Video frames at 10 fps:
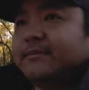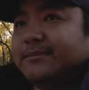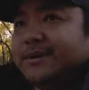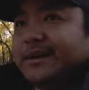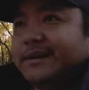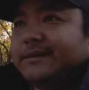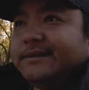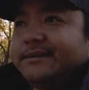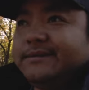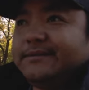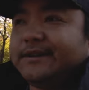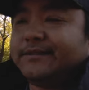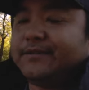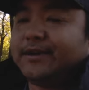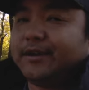but
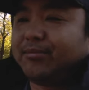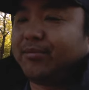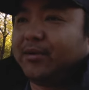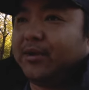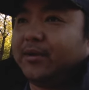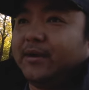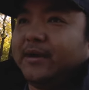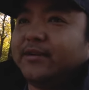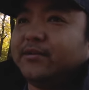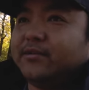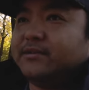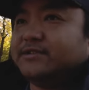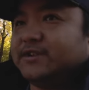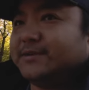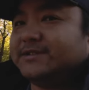if you get a Pro and you're
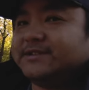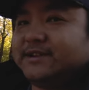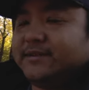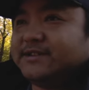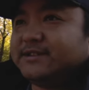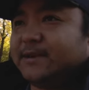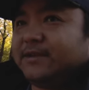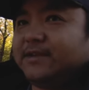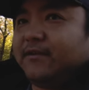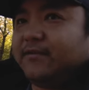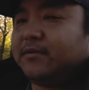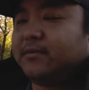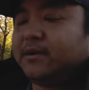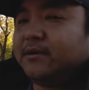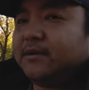somewhat serious about the
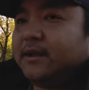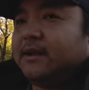off-road world,